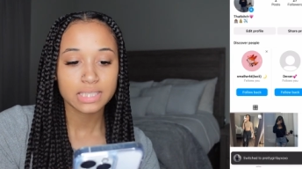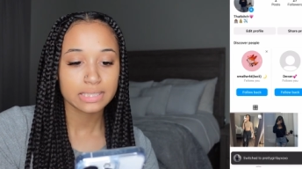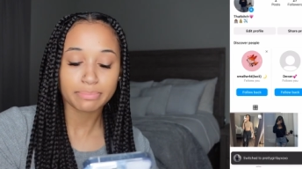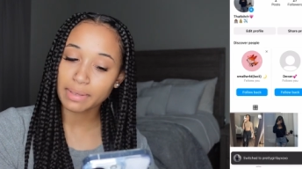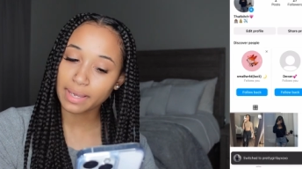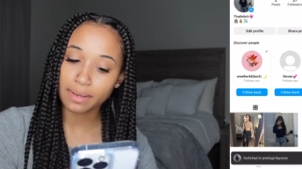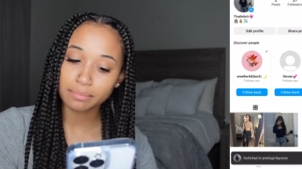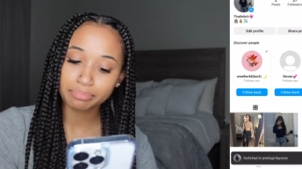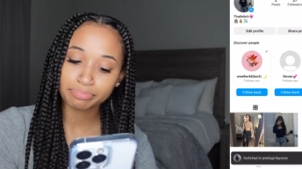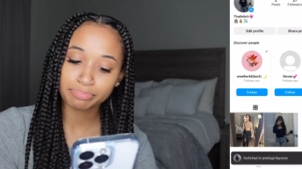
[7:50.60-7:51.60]
spam.
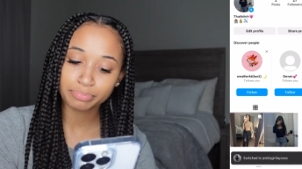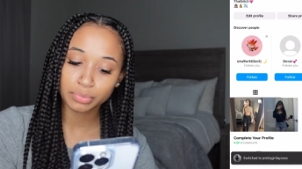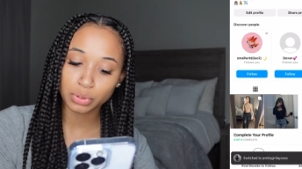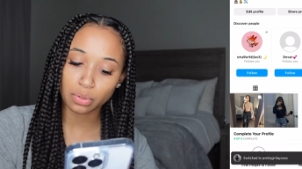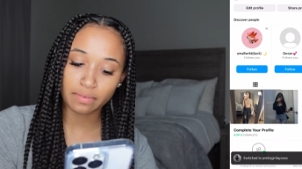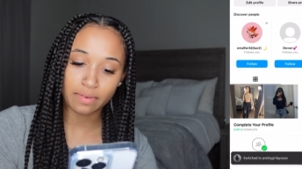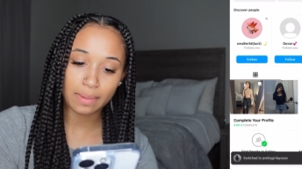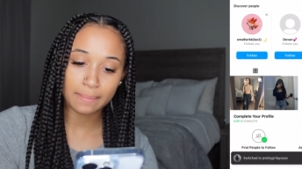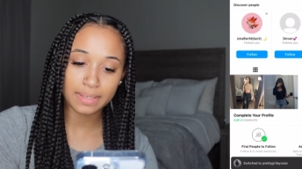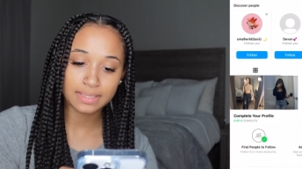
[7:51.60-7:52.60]
So go follow
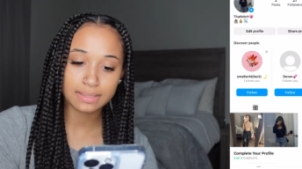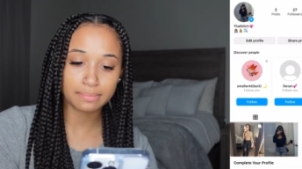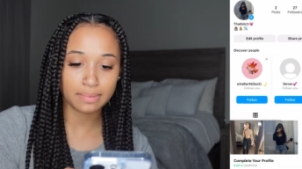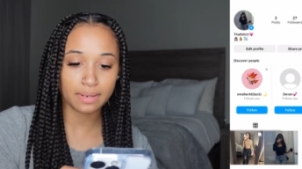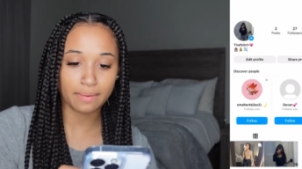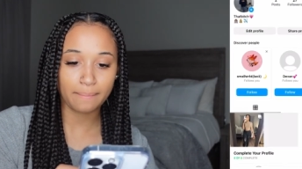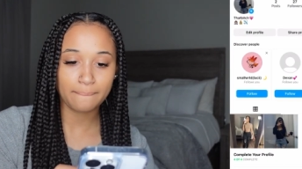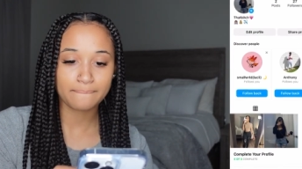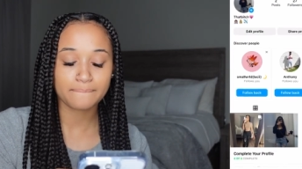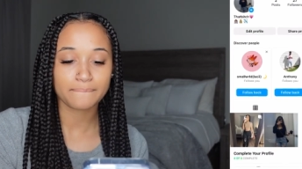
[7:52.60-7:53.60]
my spam.
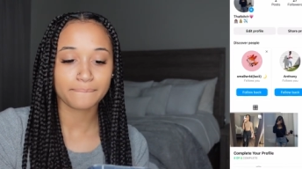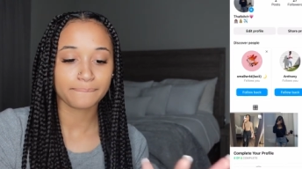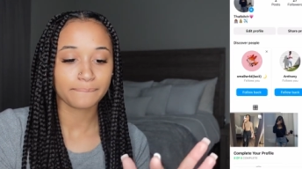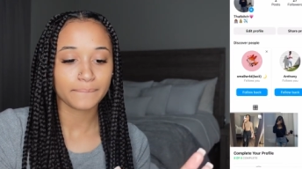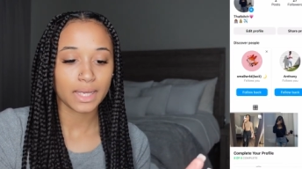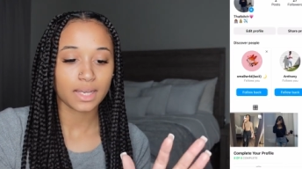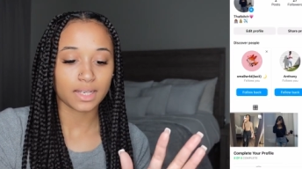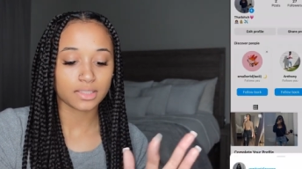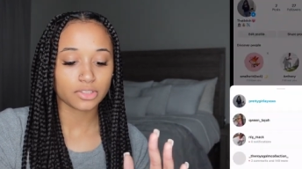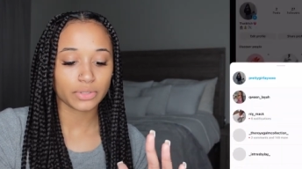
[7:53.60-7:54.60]
I
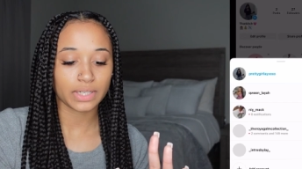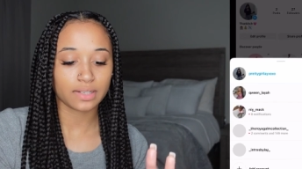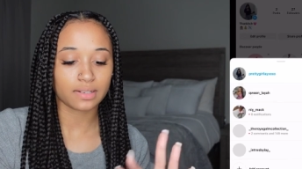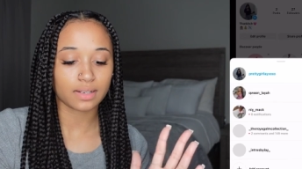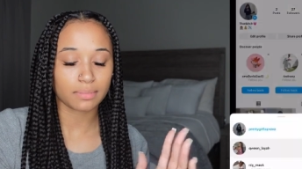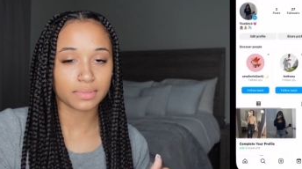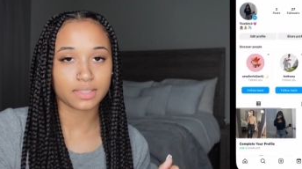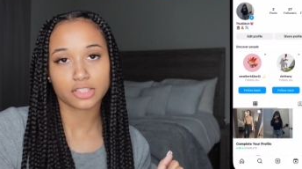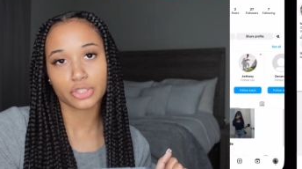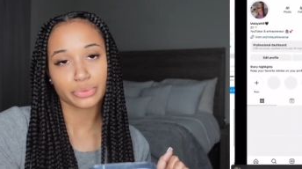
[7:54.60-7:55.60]
just created a couple days
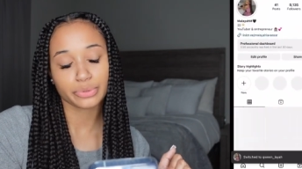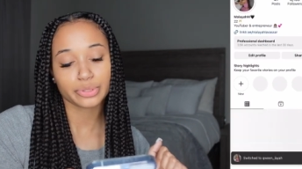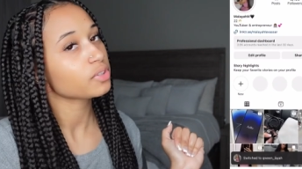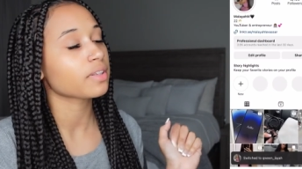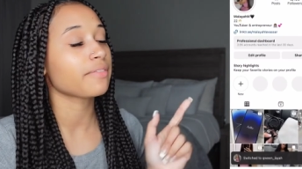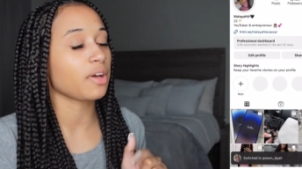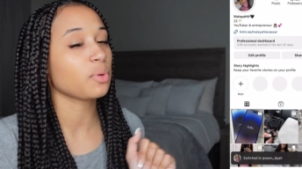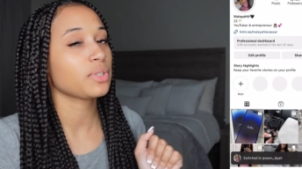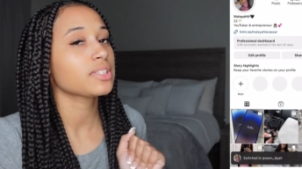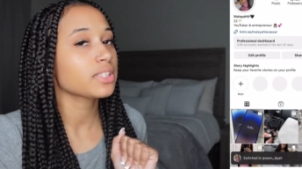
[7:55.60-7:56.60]
ago. So the
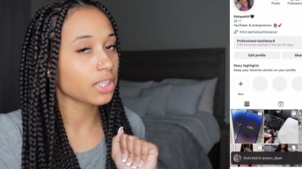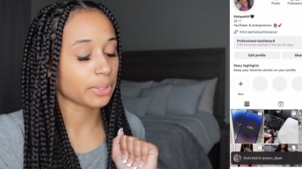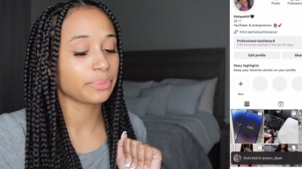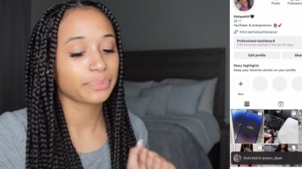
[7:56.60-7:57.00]
followers is low.